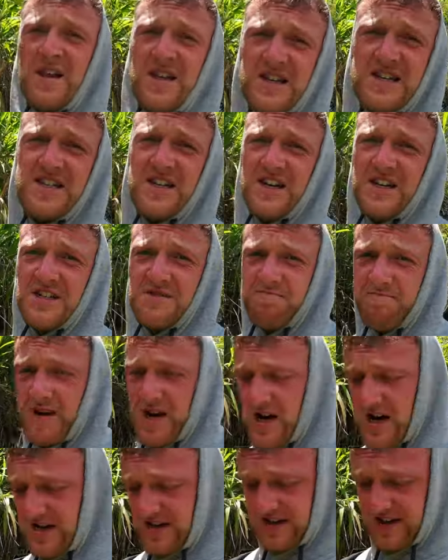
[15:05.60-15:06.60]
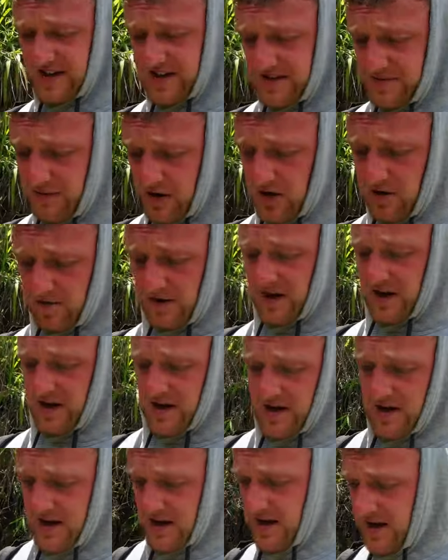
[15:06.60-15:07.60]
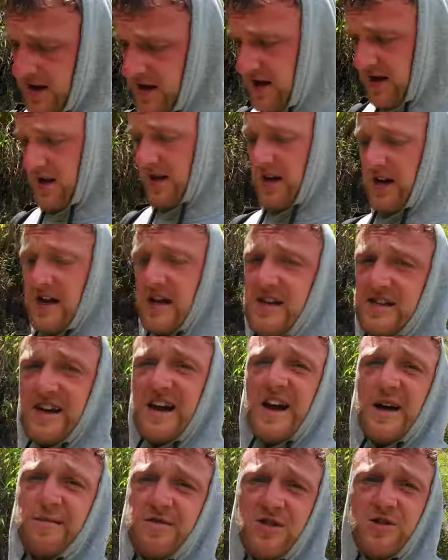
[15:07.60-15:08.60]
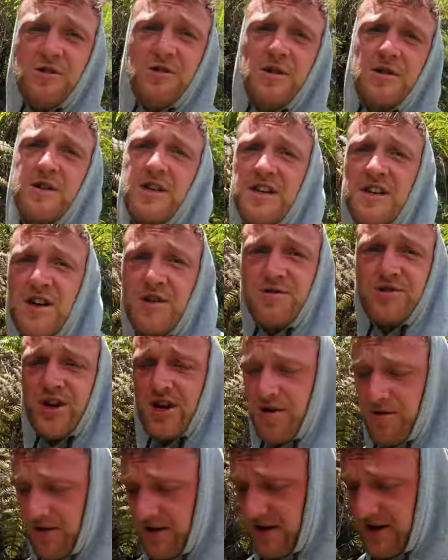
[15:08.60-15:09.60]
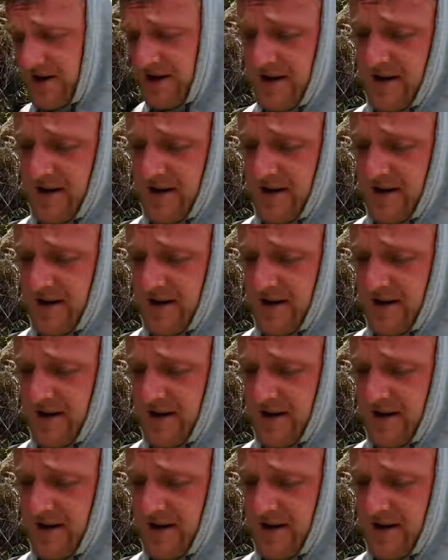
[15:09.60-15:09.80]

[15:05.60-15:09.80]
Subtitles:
The sun is blasting us, by the way. It is absolutely no joke.